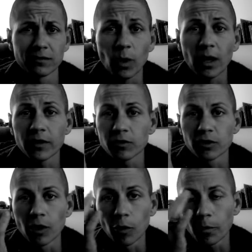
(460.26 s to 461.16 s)
12 years
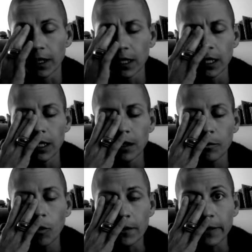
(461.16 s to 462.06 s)
ago, but
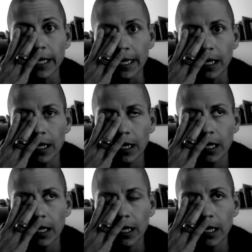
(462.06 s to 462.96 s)
point being,
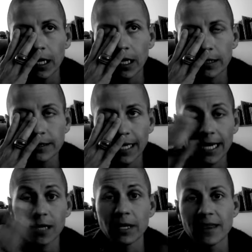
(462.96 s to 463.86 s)
it's
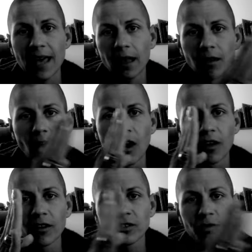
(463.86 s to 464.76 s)
taken me that
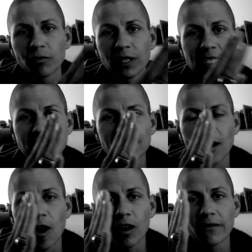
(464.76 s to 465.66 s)
long to release
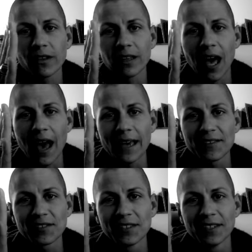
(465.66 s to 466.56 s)
all of the
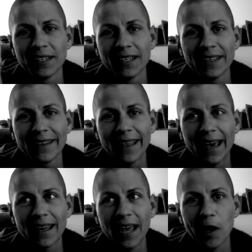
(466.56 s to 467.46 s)
lies
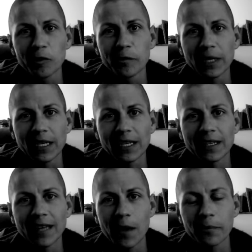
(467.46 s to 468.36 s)
that held me
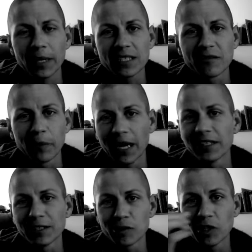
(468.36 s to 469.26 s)
in that place of
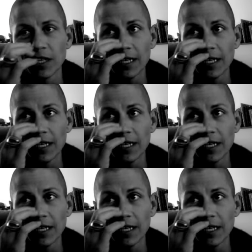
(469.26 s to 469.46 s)
bondage.